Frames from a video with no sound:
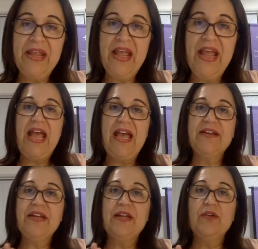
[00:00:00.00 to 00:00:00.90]
and
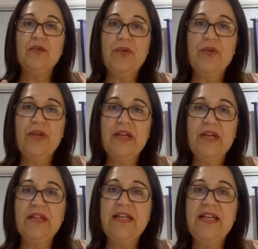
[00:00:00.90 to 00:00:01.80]
it
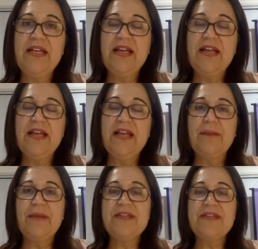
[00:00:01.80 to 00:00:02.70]
really
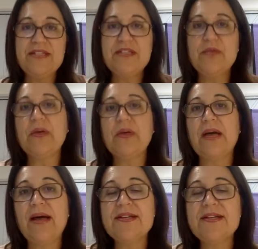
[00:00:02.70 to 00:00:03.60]
assists your
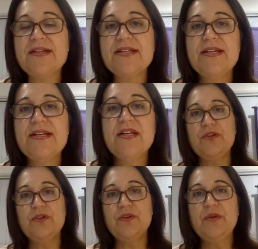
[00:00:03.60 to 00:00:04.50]
gut
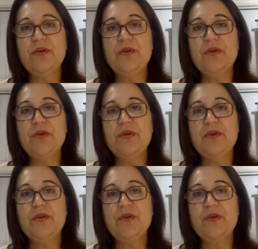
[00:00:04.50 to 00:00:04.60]
to